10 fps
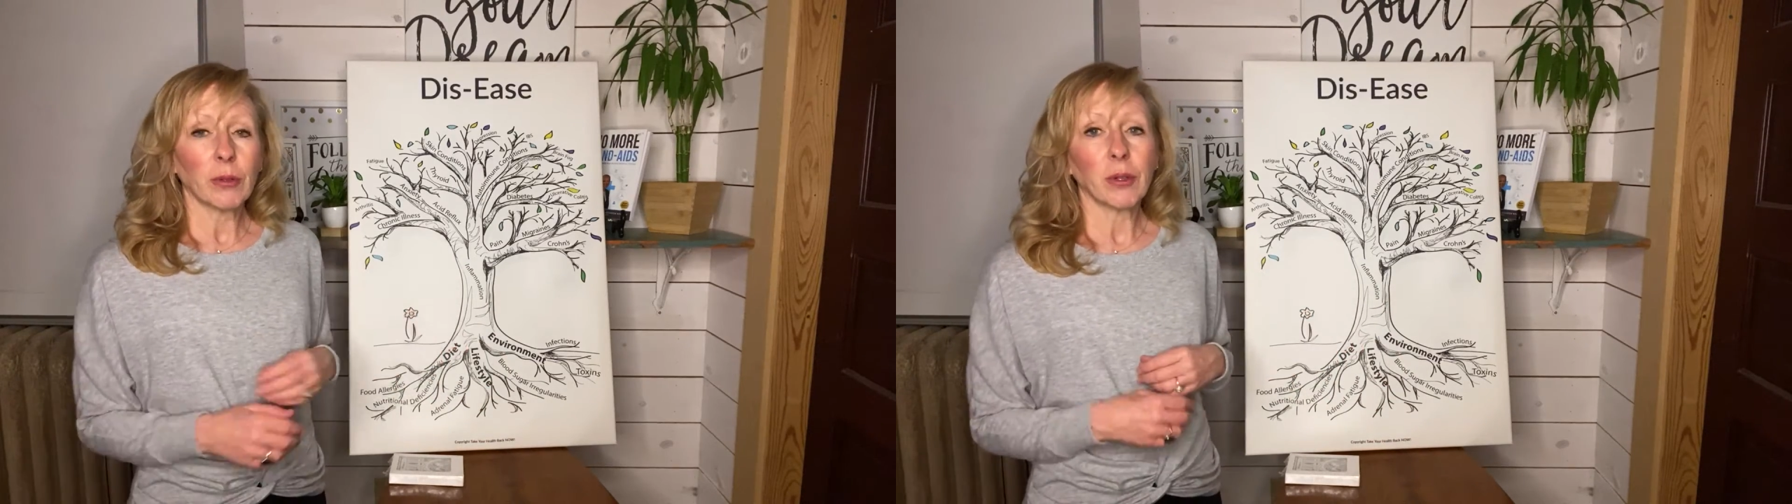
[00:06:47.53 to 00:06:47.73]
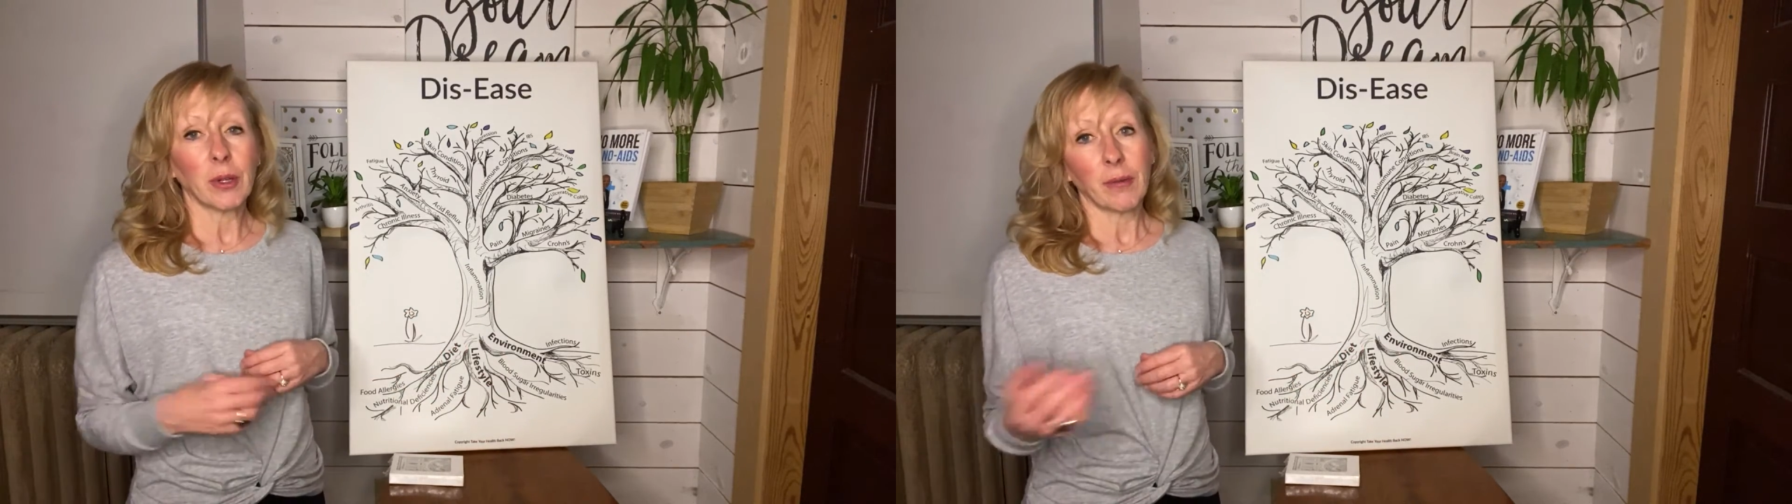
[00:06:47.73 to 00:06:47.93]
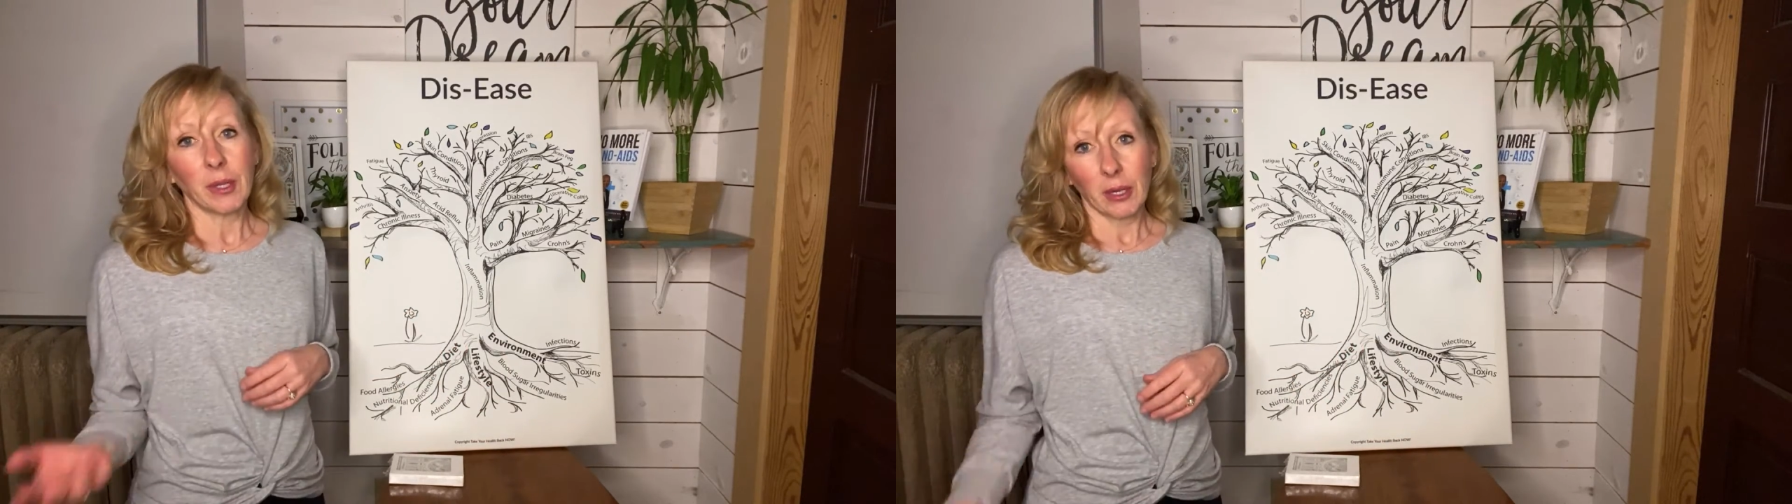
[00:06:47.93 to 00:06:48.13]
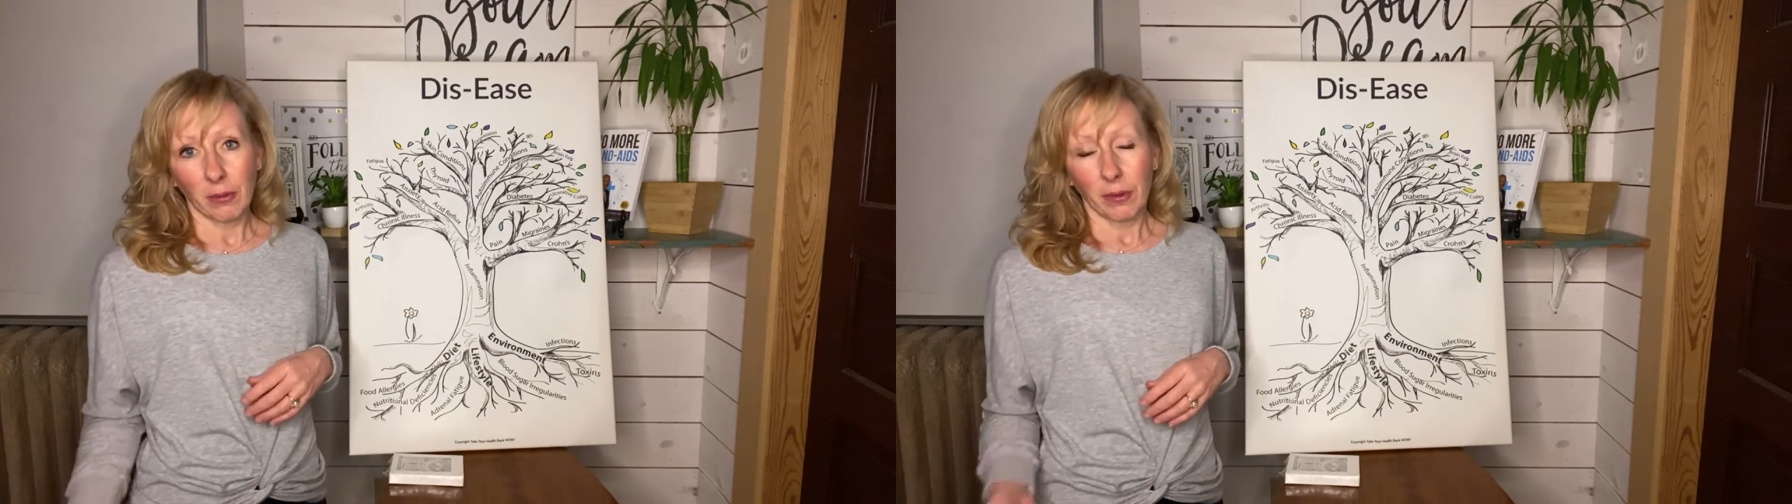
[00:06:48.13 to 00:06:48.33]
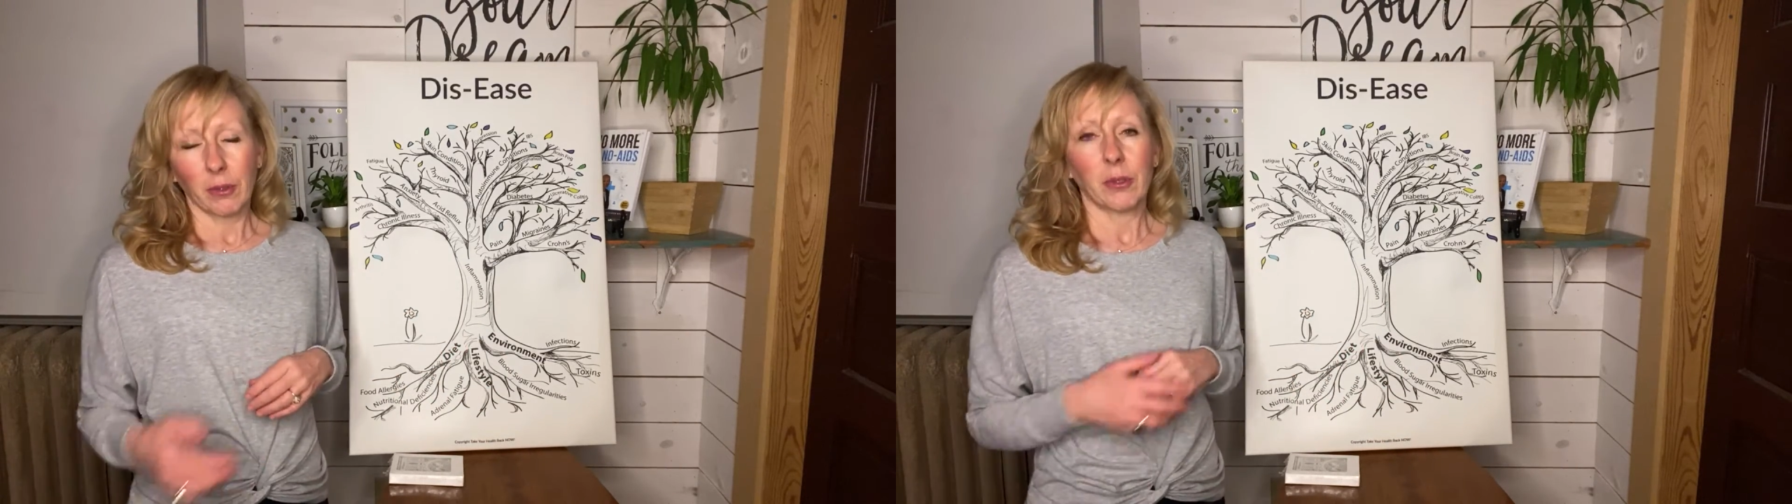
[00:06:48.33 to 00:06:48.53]
turn off the
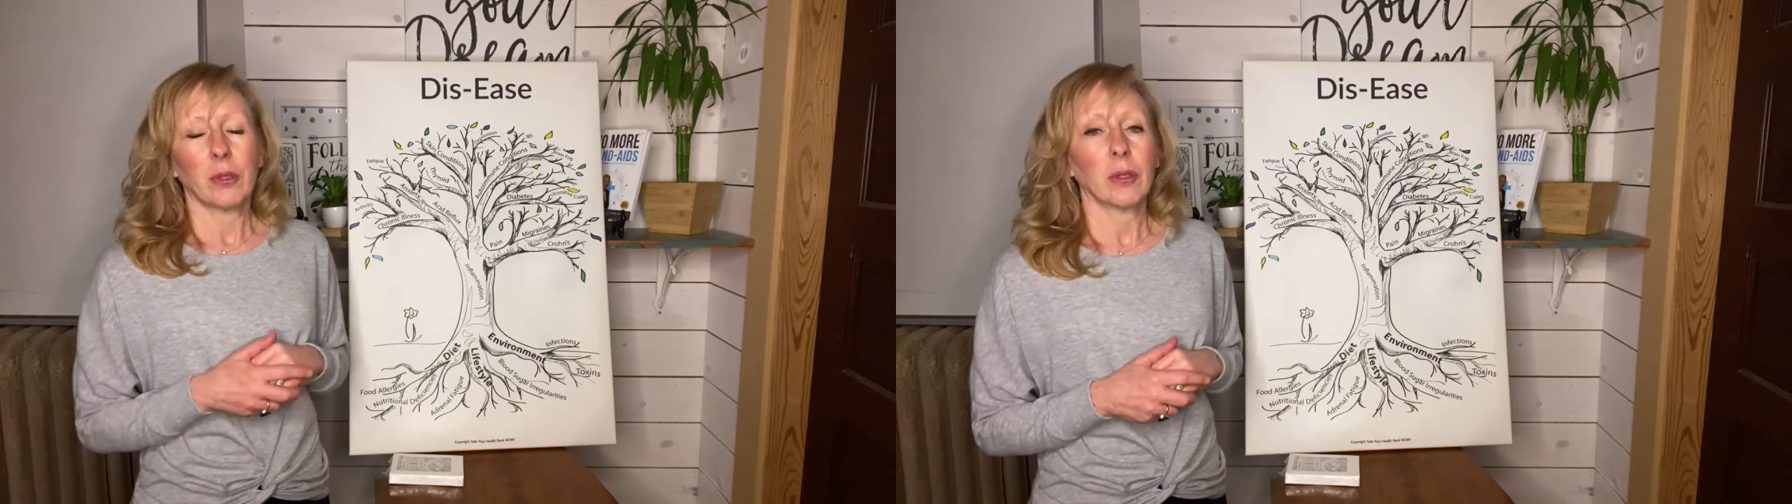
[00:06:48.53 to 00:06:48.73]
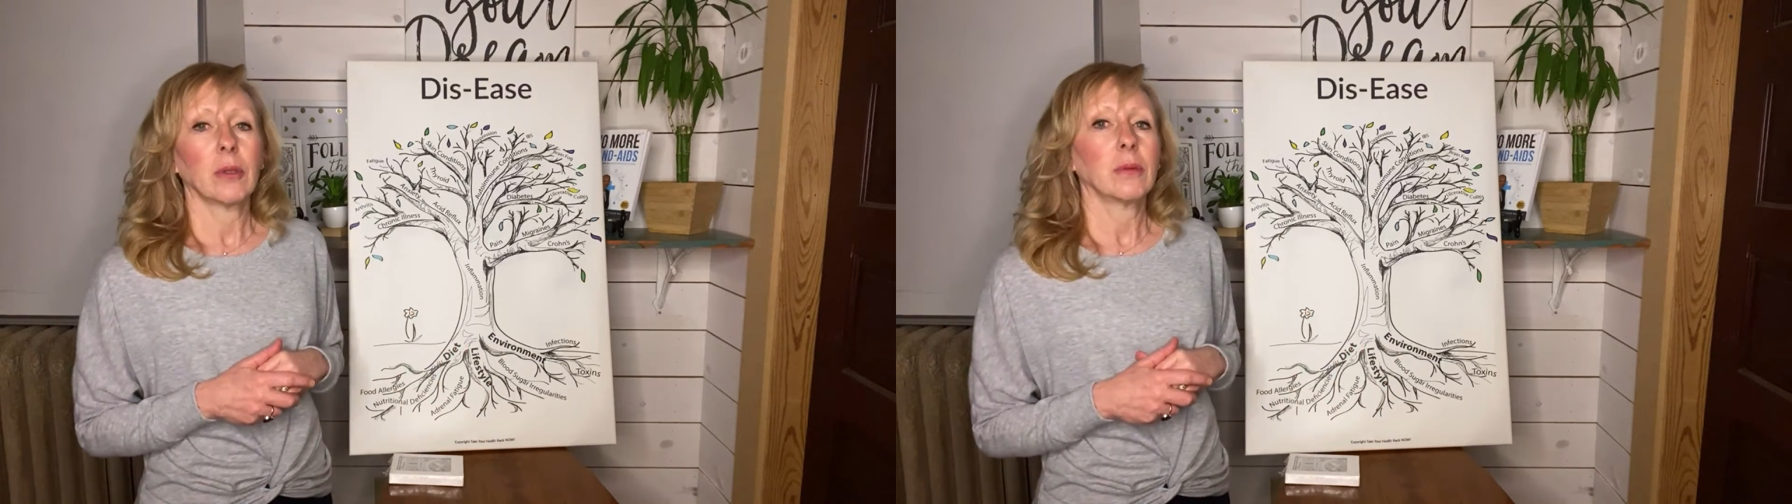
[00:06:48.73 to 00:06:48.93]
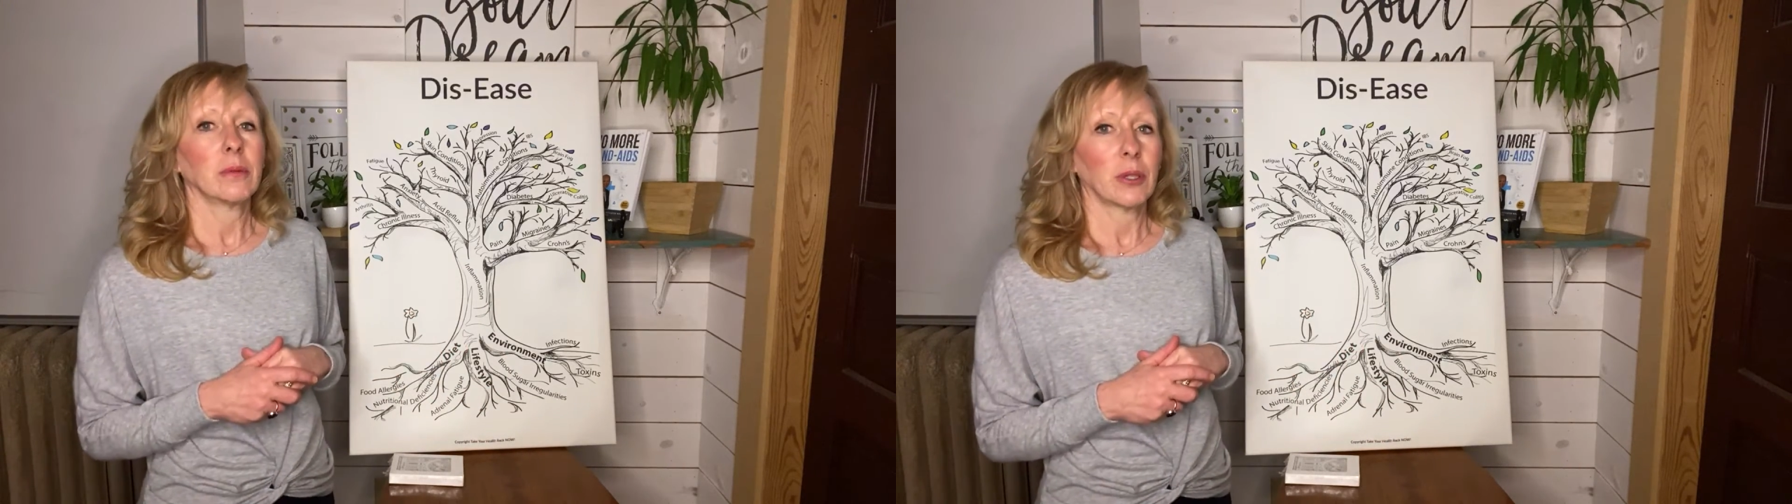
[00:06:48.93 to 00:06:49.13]
air filter,